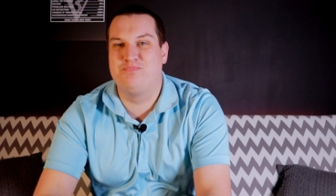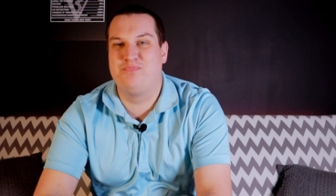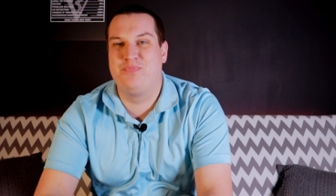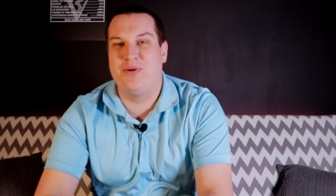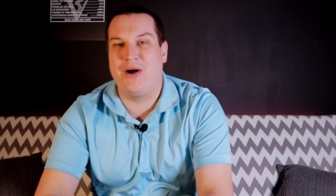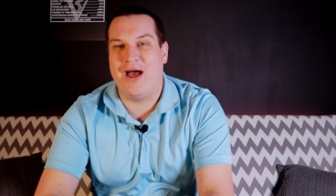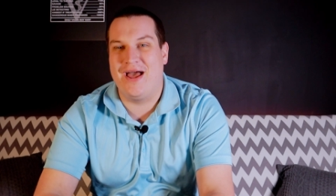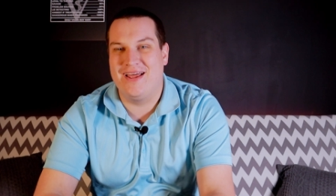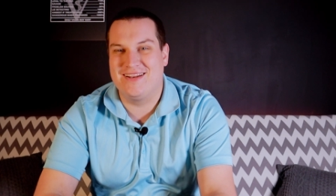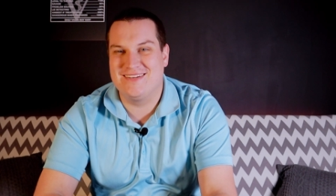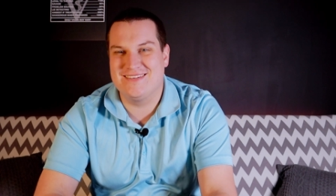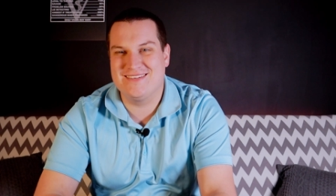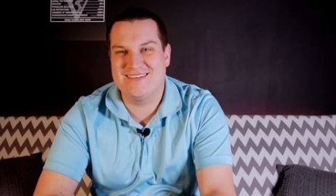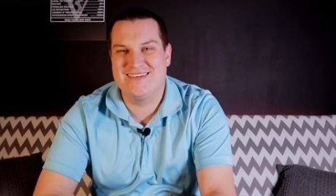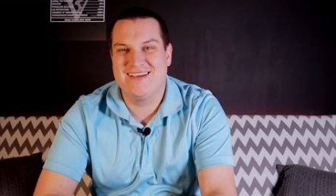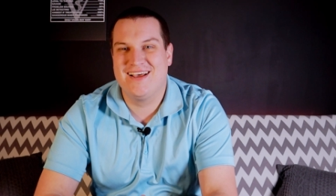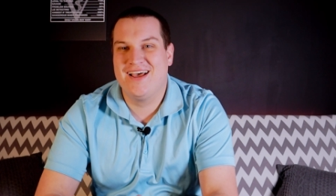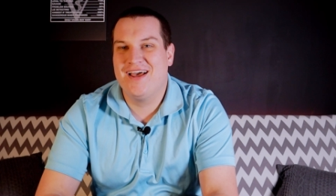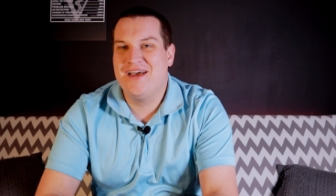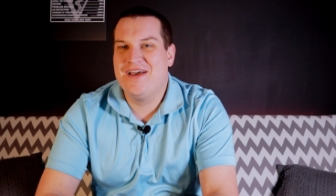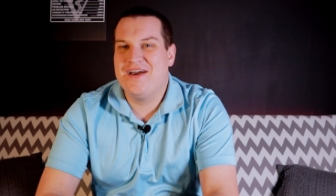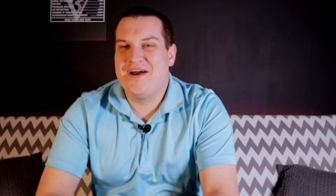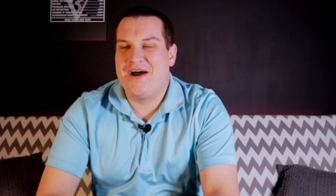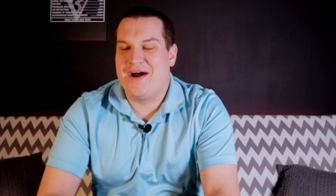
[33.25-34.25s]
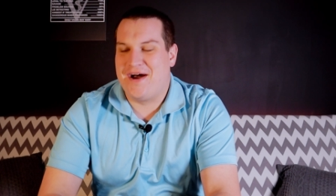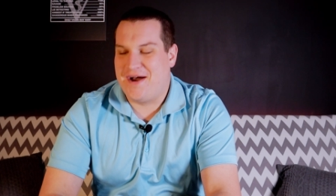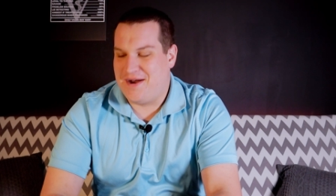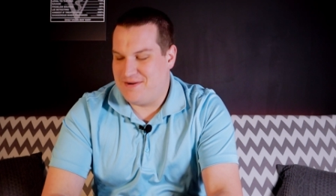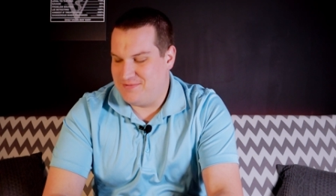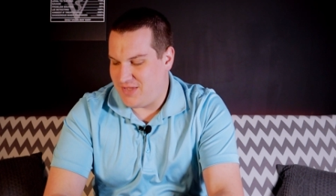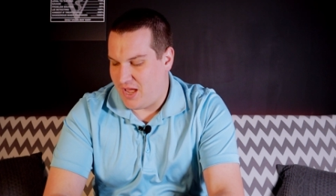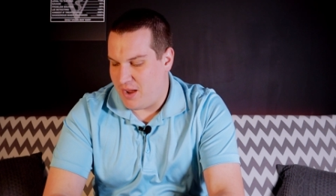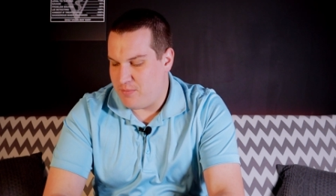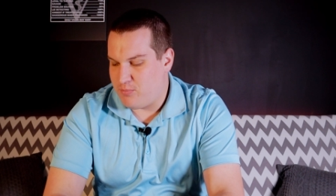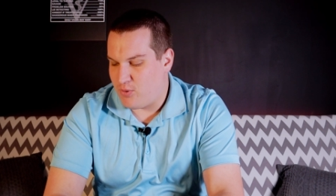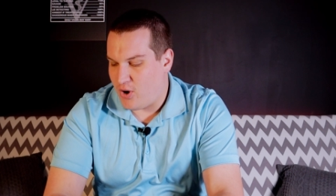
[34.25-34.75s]
but
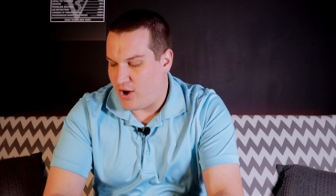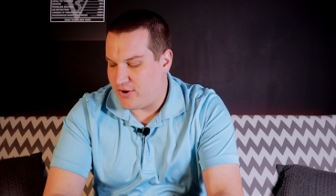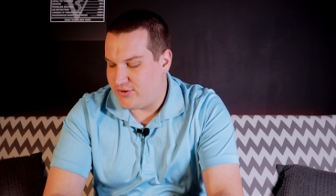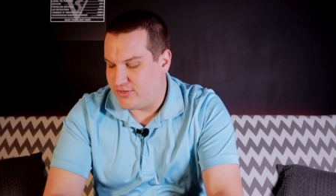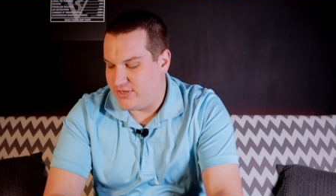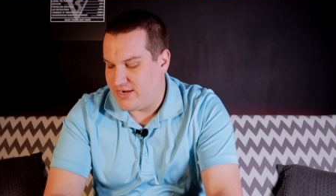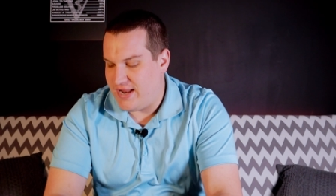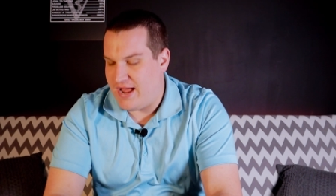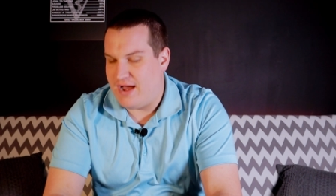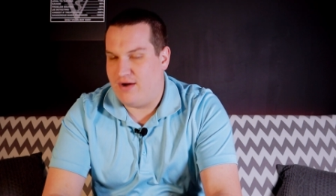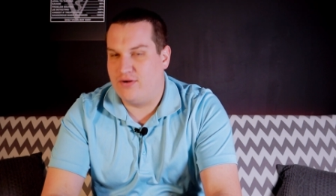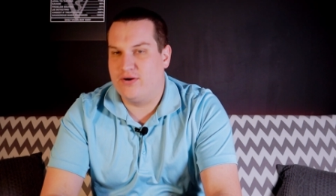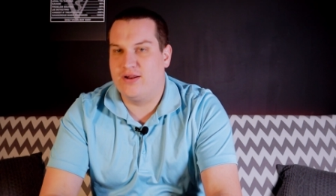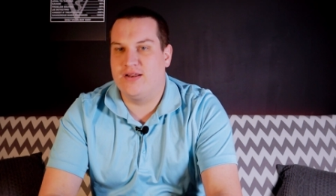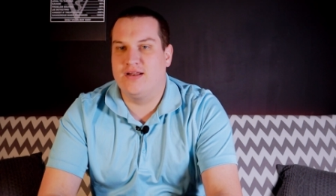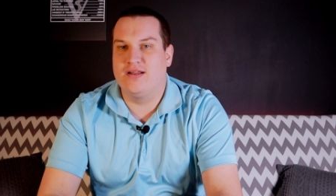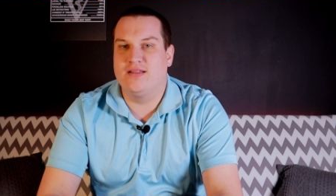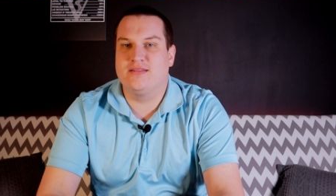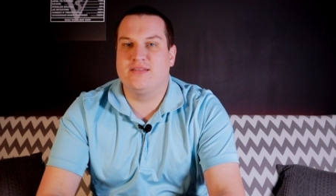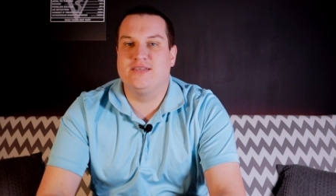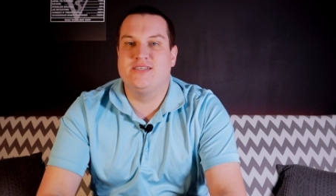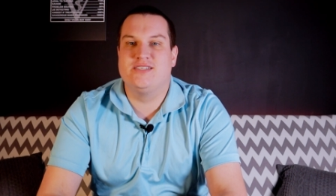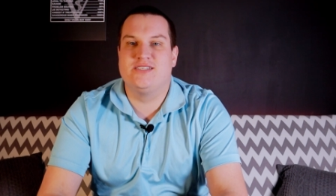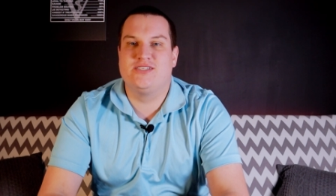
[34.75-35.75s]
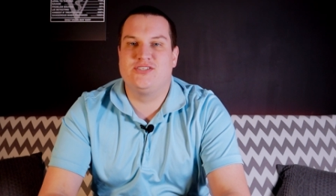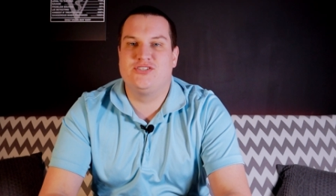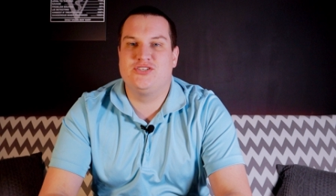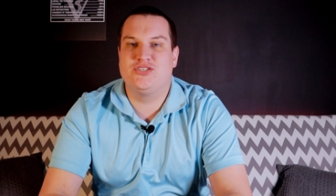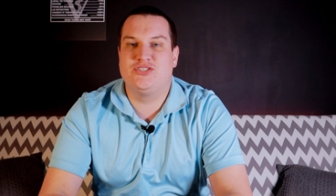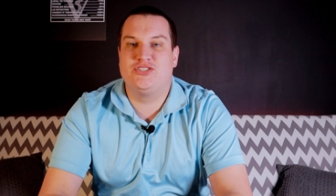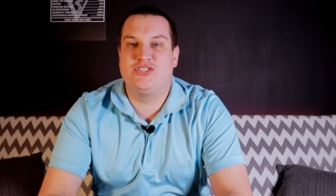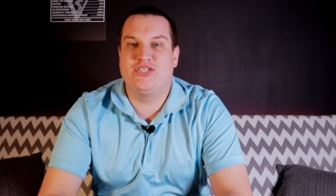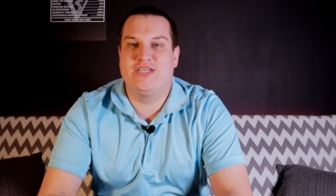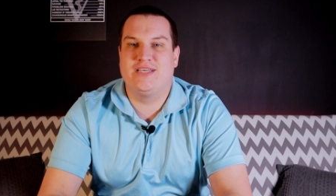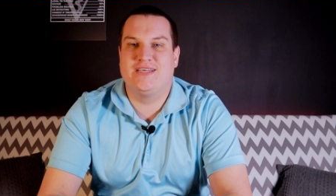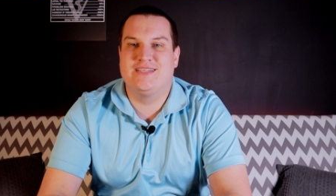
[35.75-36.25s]
I brought her down and at
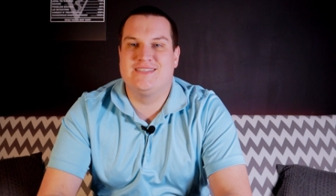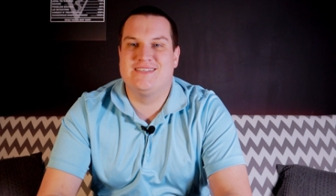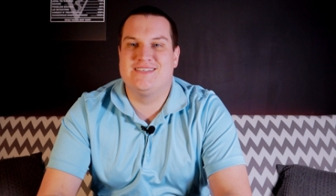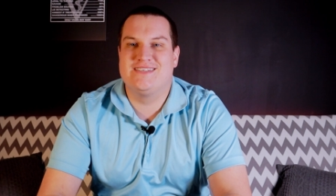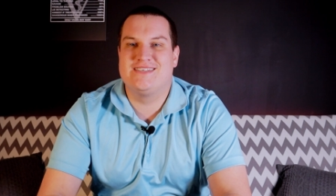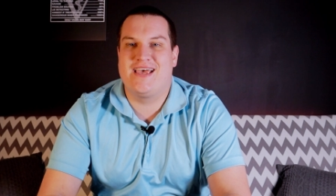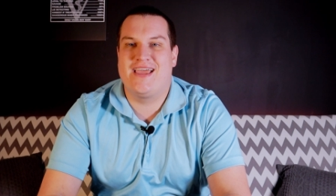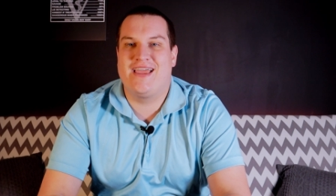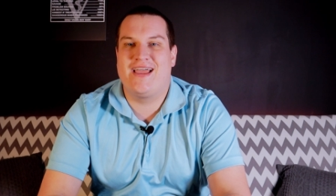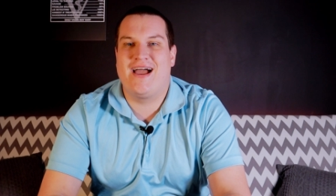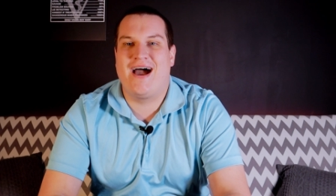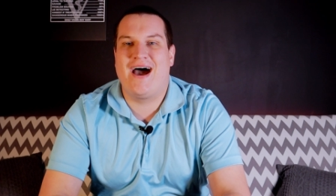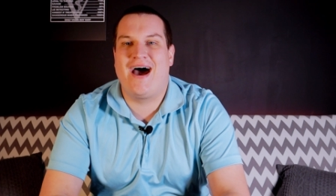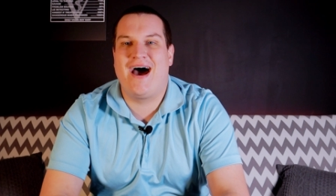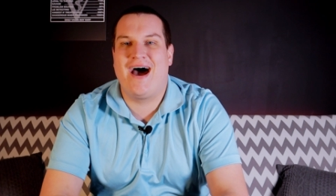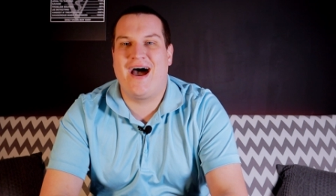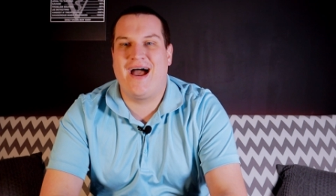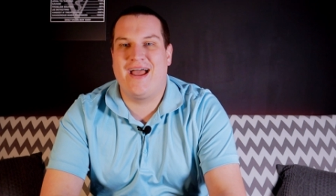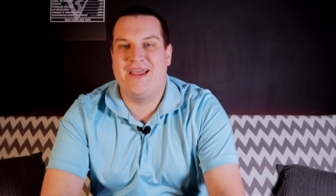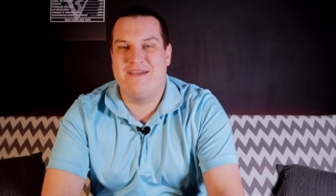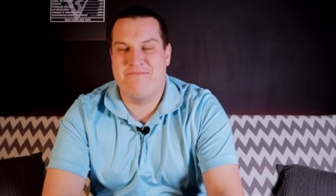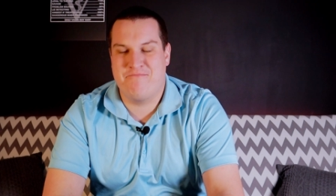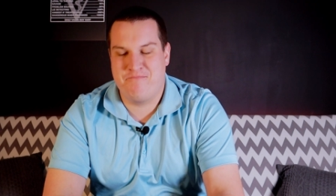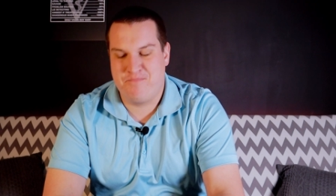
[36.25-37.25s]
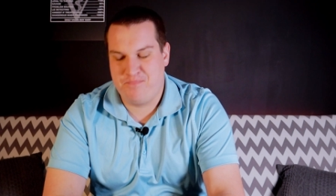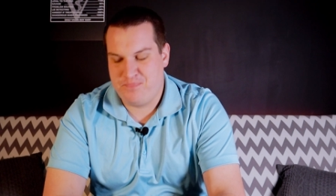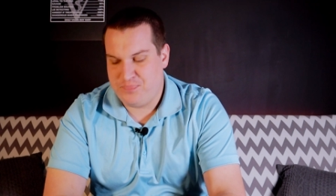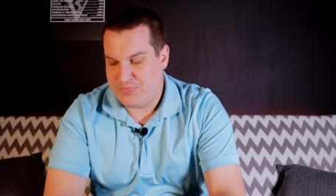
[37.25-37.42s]
least she can say hi.